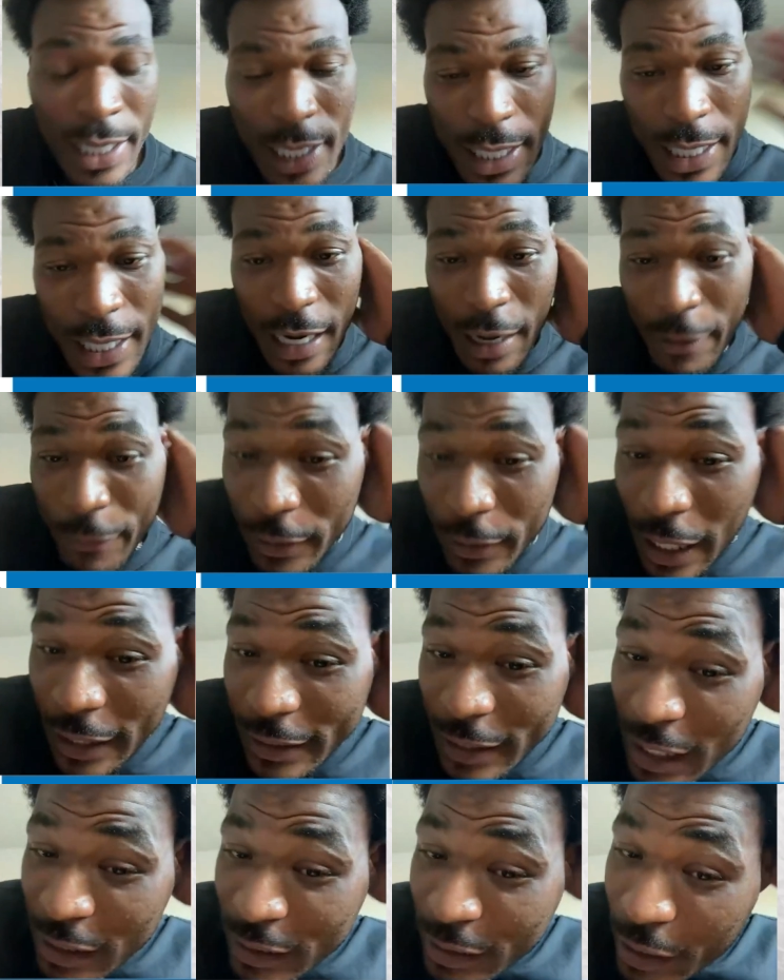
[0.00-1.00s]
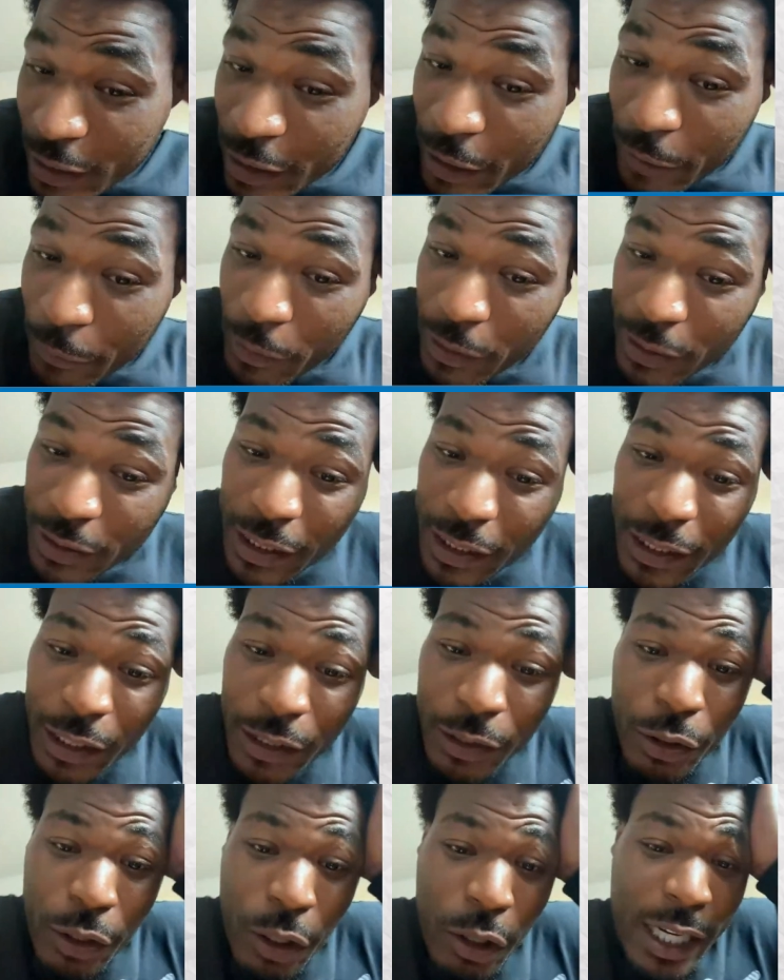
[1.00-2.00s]
and I feel like that's the difference, and
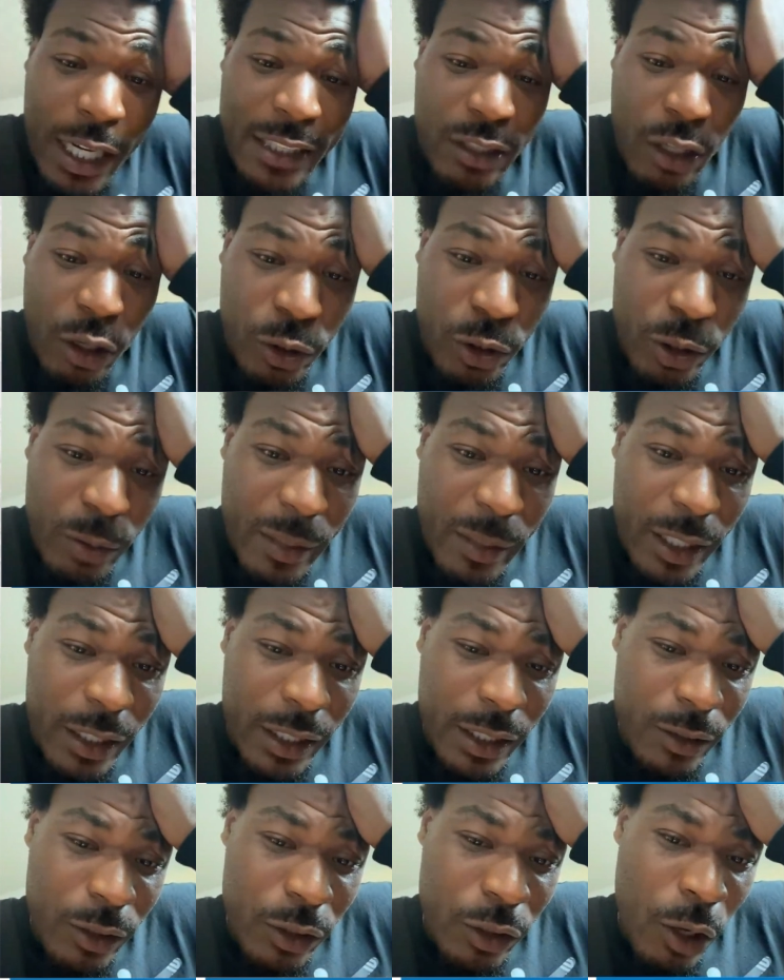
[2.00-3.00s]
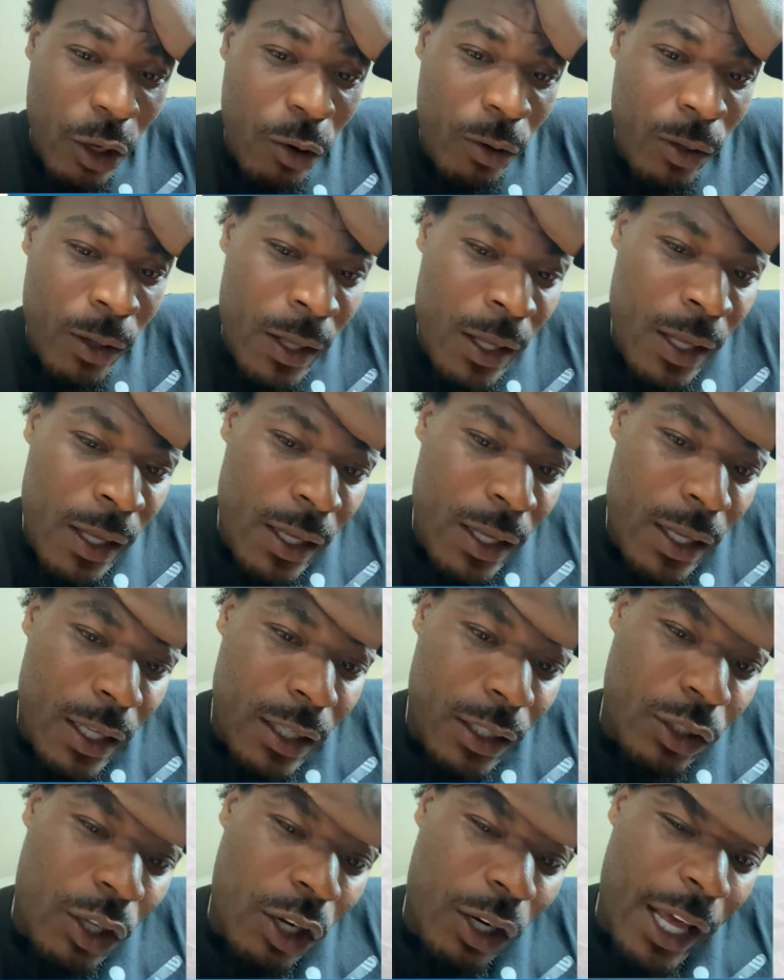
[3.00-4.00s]
you know that's ultimately you know
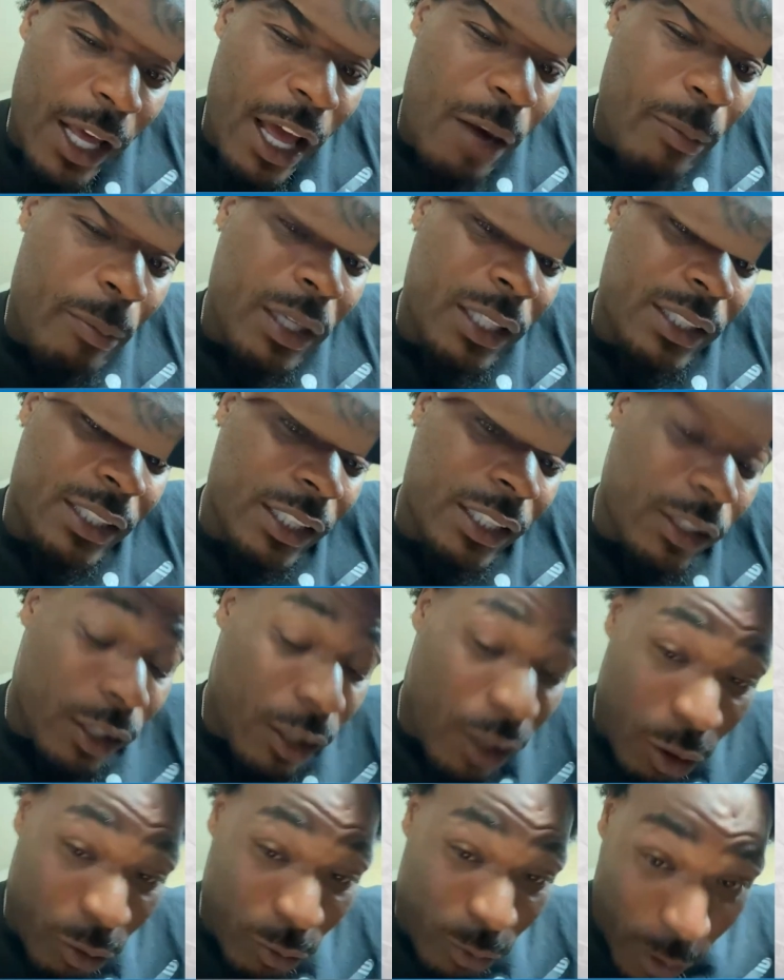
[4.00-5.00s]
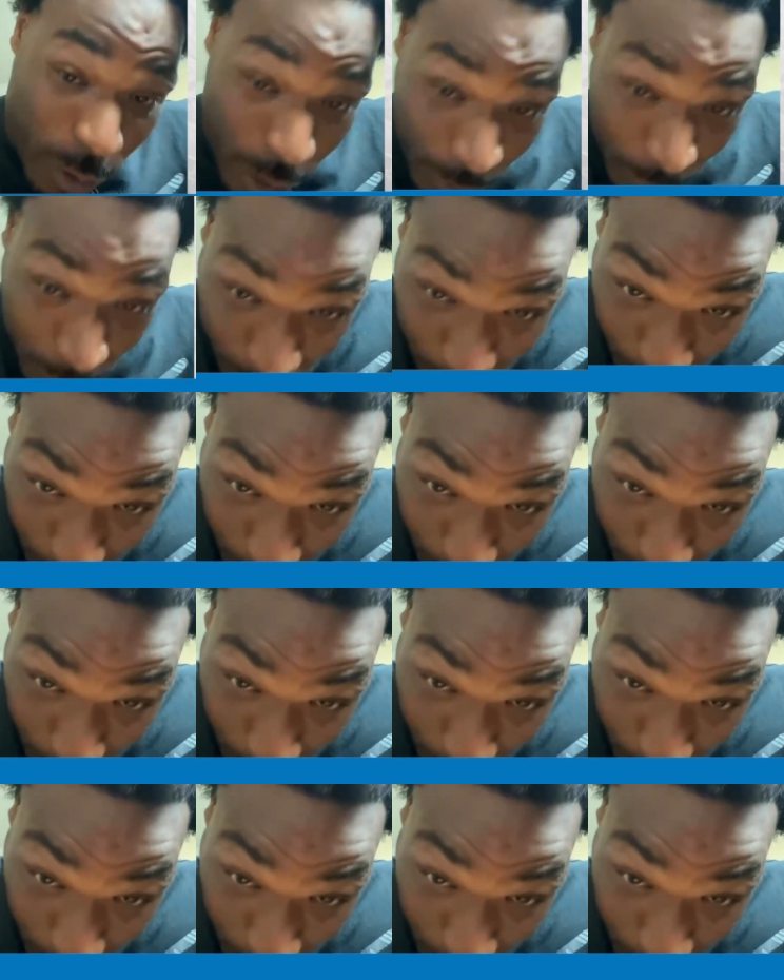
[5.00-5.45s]
it's going to help us in the long run.